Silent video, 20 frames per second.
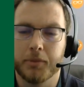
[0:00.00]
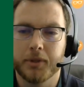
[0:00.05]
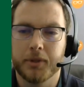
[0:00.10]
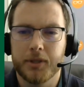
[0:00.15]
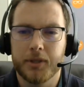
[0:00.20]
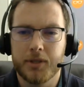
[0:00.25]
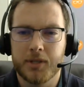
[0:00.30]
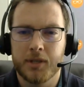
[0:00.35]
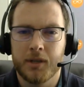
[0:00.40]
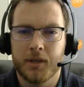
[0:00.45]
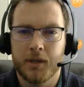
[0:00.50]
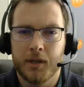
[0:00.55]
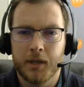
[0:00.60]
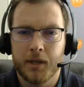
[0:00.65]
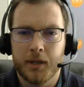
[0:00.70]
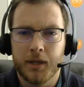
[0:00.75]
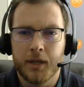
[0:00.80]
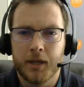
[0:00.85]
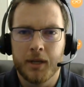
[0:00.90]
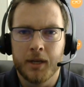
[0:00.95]
But there's
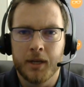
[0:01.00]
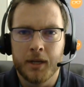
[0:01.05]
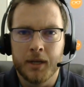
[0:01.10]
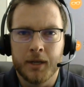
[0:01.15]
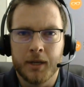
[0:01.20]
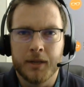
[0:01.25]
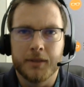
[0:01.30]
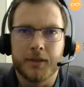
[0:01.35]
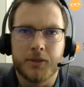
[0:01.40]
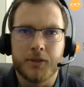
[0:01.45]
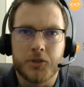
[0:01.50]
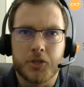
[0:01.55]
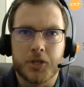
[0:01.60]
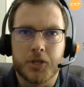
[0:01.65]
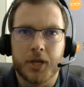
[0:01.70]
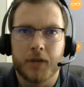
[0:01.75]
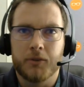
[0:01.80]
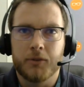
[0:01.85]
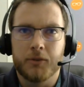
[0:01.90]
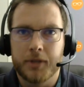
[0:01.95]
there's
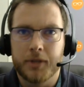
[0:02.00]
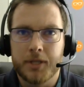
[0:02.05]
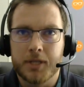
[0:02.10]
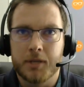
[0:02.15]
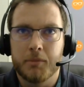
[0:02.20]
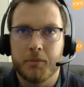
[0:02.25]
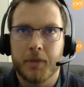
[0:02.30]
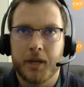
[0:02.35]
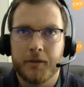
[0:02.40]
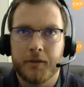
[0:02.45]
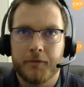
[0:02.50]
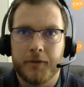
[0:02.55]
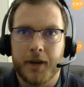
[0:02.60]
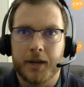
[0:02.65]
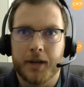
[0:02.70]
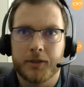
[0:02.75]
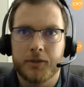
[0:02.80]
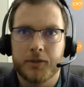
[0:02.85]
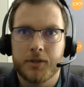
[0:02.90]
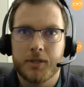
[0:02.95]
generally some main
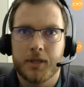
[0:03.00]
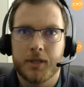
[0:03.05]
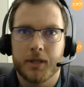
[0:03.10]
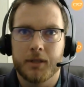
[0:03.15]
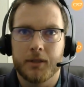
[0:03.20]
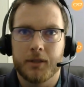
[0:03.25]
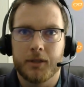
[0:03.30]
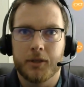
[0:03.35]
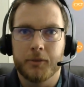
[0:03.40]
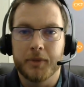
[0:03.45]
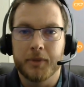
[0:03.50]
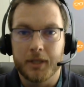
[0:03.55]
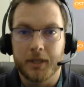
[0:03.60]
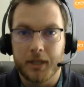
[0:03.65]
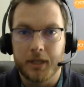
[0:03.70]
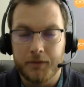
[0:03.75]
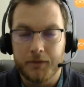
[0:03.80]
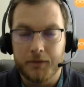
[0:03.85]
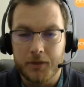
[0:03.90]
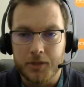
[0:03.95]
factors that, you know, we
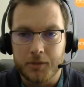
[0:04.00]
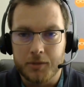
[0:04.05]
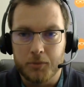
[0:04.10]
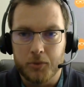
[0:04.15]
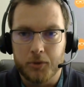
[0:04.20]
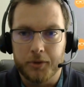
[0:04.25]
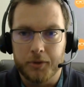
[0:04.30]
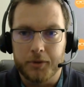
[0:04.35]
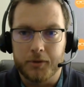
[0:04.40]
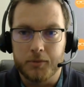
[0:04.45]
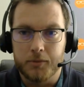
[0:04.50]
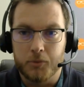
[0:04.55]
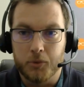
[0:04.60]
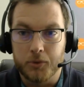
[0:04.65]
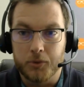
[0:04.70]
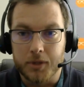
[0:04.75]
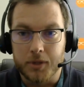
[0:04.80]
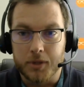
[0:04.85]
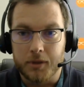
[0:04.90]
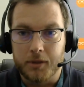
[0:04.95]
can give you some rule,
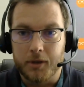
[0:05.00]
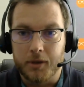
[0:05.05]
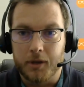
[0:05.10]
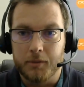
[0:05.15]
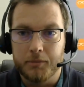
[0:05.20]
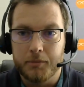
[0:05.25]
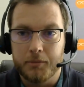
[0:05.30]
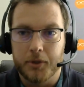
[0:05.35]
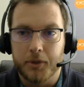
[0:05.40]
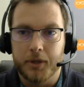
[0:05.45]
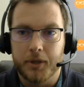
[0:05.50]
rules of thumb.